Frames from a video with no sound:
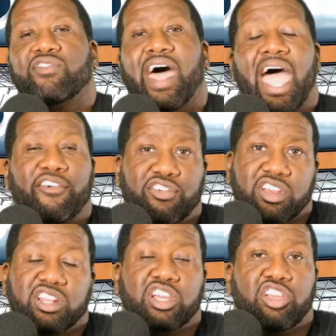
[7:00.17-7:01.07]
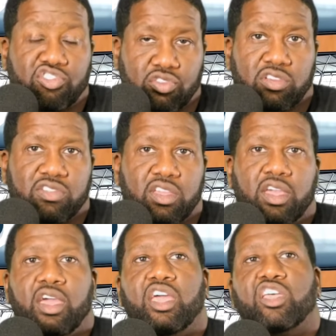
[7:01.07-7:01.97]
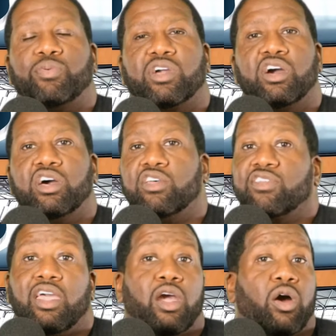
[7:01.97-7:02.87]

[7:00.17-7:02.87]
of African countries. Is because